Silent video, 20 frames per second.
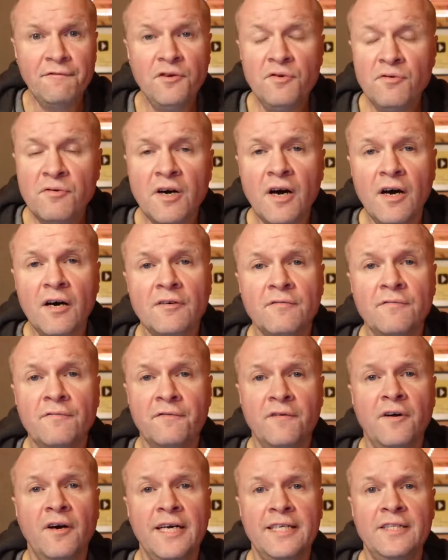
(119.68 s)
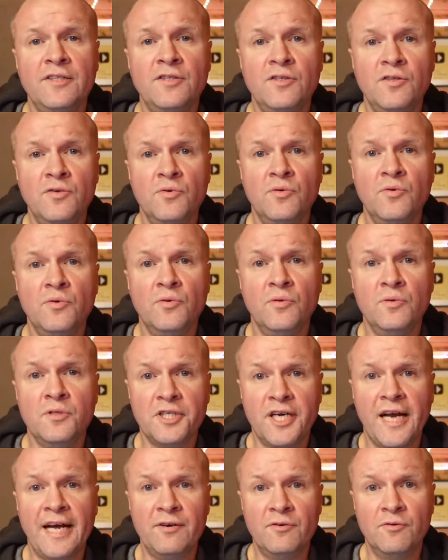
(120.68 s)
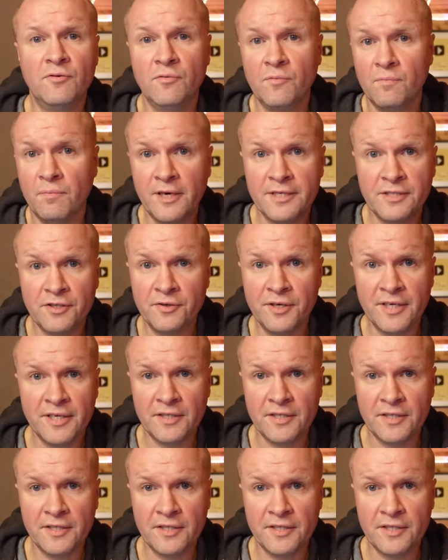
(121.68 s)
you can't find your channel by doing a